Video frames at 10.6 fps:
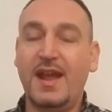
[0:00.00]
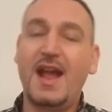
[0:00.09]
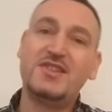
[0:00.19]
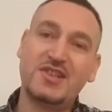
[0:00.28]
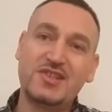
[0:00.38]
It
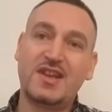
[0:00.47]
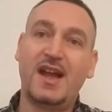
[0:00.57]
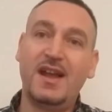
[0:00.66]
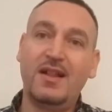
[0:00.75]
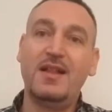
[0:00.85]
has a
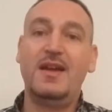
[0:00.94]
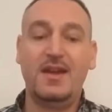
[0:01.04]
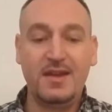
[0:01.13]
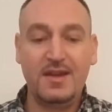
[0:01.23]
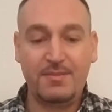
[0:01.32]
style
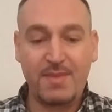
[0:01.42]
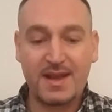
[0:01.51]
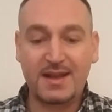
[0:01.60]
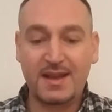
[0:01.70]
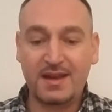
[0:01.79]

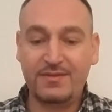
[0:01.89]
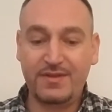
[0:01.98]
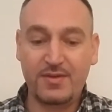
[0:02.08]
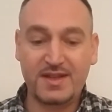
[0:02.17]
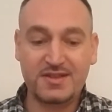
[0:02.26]
mainly
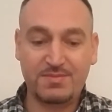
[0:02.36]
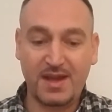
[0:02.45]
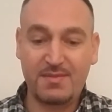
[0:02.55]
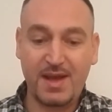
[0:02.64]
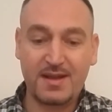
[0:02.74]
influenced
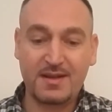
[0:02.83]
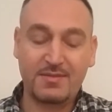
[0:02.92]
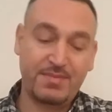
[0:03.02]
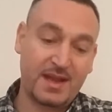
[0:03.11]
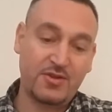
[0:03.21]
by
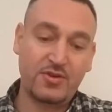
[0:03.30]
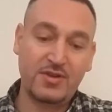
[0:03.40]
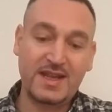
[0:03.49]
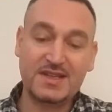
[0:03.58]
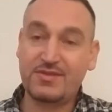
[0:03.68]

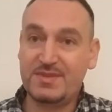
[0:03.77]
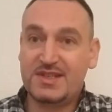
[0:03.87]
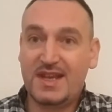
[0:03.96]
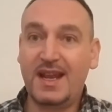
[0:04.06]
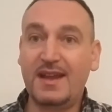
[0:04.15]
Bengalis from
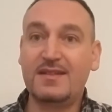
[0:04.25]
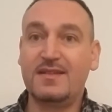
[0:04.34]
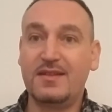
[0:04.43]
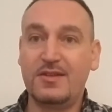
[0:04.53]
Sylhet,